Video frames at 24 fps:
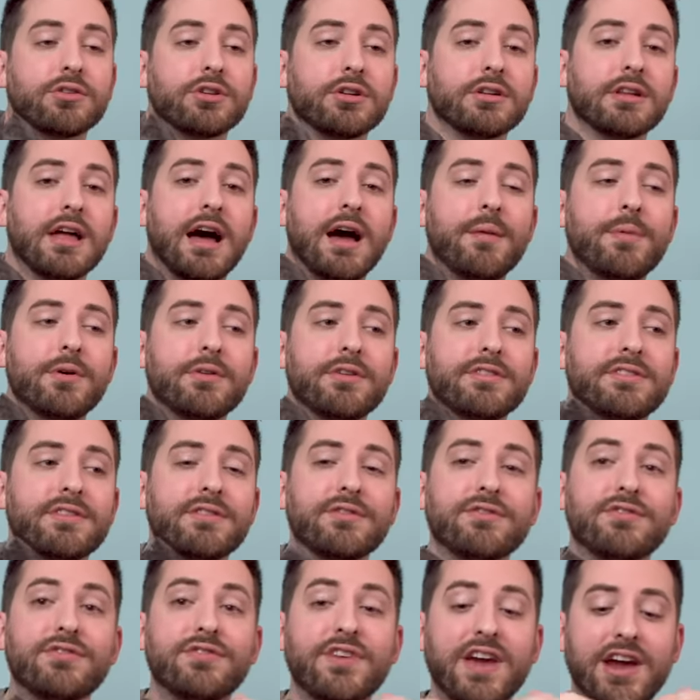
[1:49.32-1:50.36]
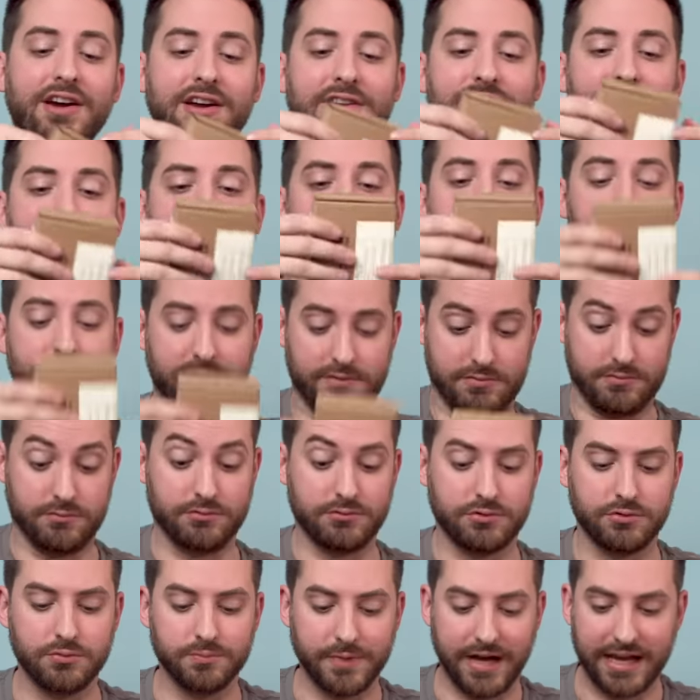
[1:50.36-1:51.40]
Le Labo is a very famous,
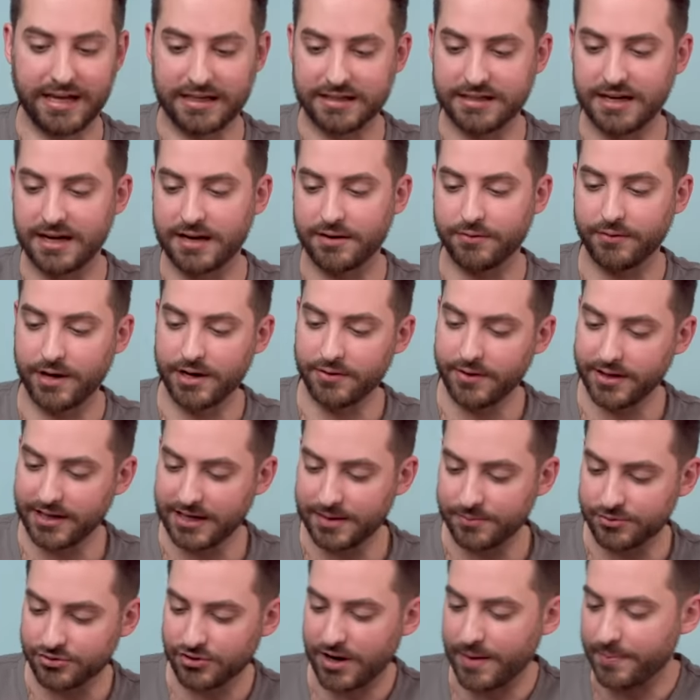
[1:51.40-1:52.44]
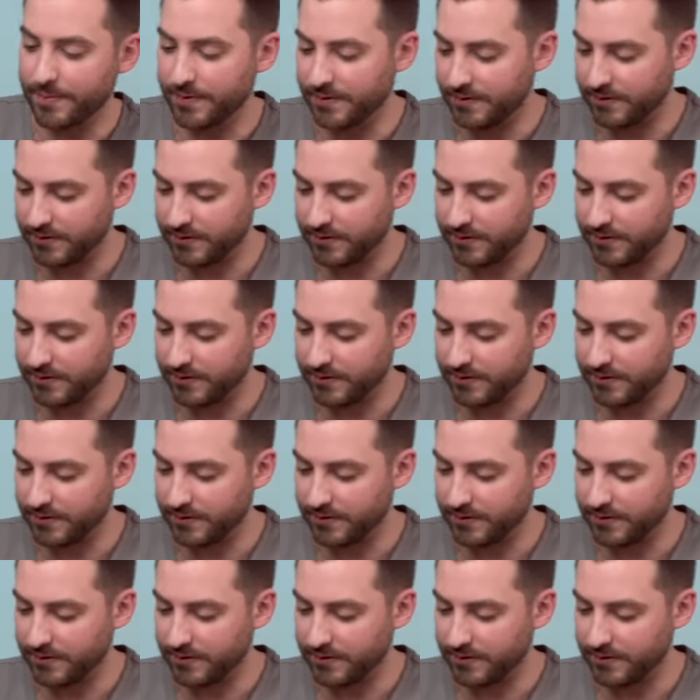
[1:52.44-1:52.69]
oh my God, why do I keep dropping